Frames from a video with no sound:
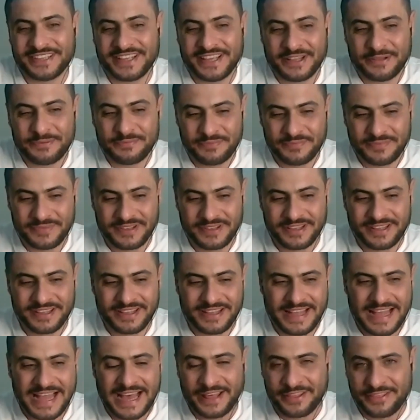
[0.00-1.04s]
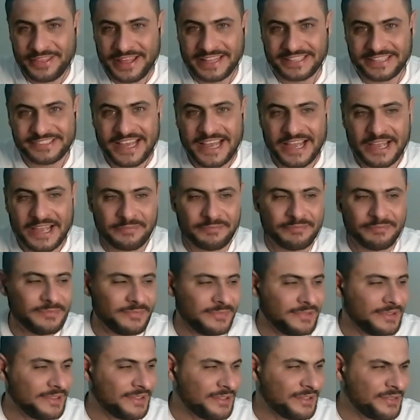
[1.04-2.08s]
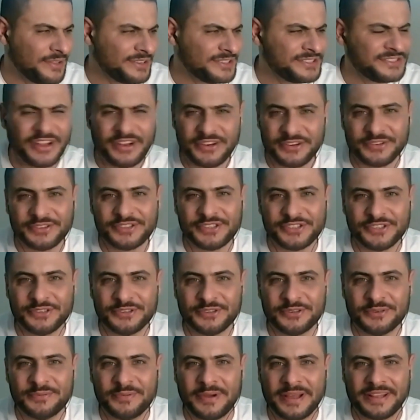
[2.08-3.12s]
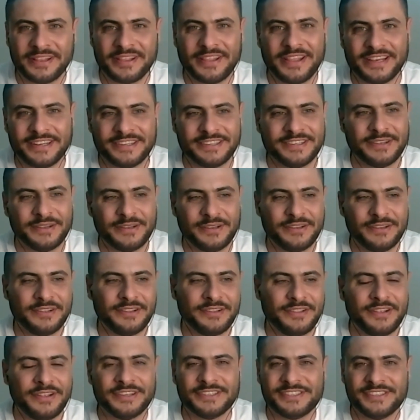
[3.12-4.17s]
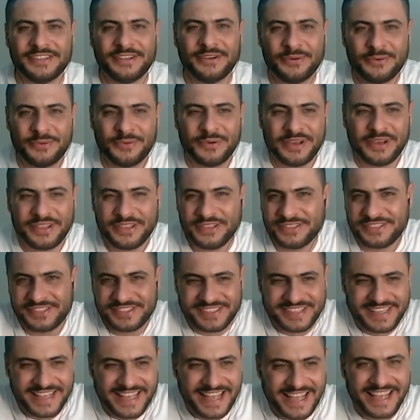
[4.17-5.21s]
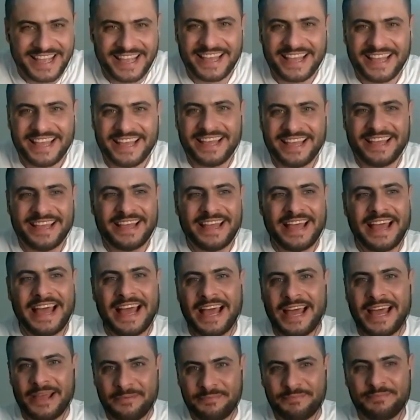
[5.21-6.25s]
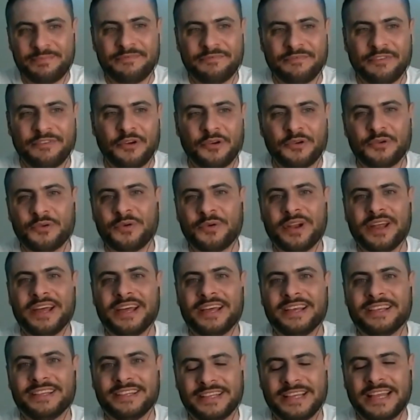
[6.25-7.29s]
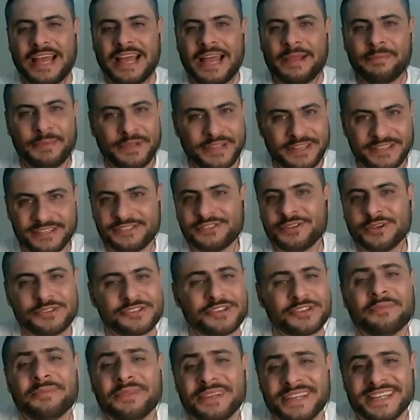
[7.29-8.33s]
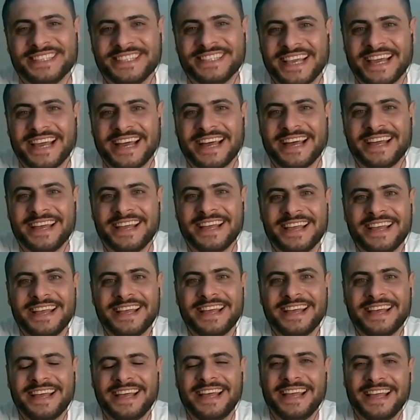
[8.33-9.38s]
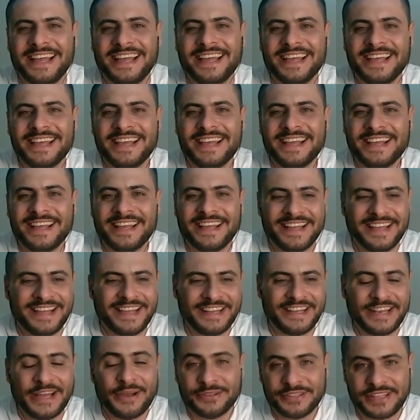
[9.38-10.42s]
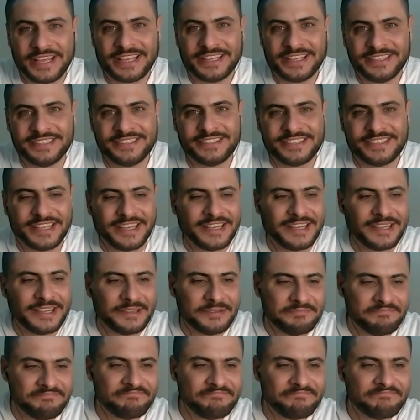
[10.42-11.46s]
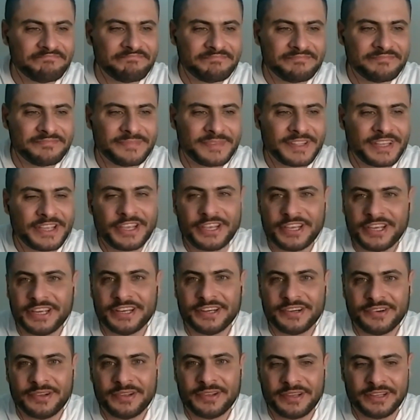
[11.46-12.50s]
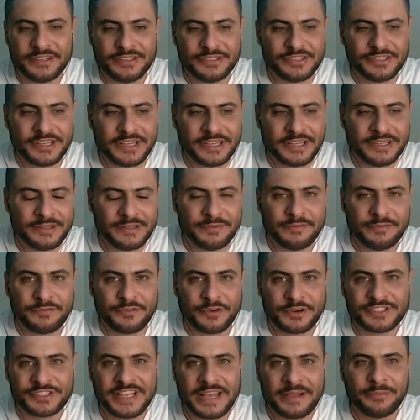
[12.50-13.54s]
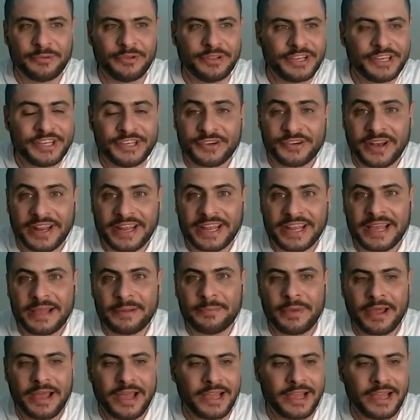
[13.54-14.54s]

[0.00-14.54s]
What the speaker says: at that time there is no YouTube, and there is no this app for I mean social media. Nowadays, here, for example, here I am.